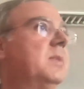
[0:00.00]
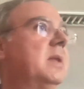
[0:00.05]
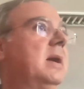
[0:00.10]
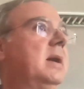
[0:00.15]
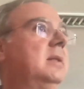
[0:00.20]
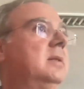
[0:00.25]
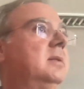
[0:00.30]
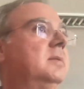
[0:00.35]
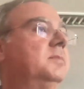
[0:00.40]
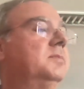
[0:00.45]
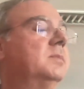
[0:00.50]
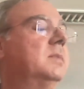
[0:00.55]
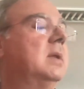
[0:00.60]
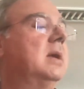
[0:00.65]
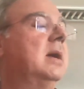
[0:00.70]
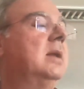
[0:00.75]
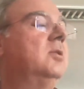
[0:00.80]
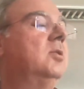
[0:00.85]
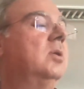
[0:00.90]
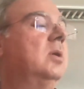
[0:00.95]

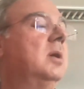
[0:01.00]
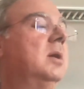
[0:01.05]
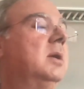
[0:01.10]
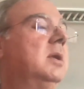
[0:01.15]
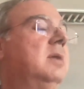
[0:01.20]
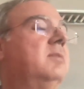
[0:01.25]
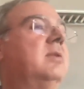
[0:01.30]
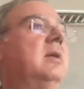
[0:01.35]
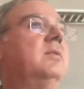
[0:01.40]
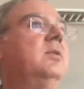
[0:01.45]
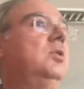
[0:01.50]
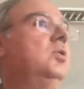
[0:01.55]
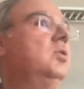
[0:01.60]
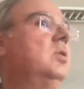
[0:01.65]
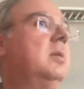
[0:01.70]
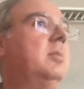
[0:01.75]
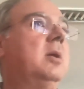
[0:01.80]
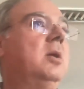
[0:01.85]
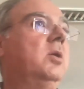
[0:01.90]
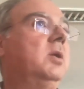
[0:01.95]
and give a view
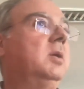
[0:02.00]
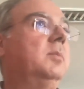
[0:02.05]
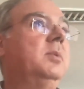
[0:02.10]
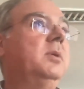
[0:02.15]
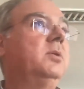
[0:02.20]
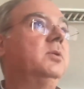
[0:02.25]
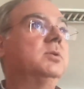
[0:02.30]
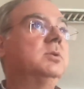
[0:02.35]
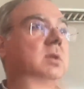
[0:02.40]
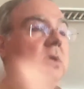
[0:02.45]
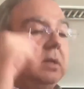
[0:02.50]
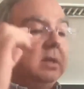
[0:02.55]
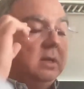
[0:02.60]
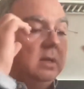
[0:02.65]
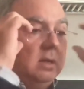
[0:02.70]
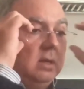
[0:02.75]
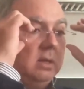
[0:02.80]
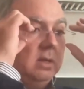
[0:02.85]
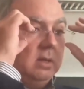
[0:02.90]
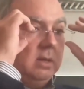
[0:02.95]
about it, because,
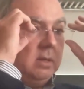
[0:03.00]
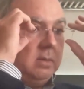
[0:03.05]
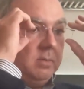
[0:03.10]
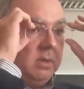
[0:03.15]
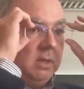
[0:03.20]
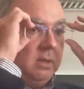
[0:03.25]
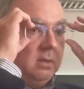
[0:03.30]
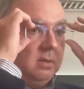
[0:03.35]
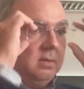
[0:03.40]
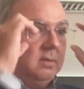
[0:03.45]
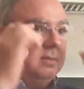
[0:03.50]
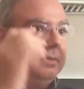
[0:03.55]
I mean,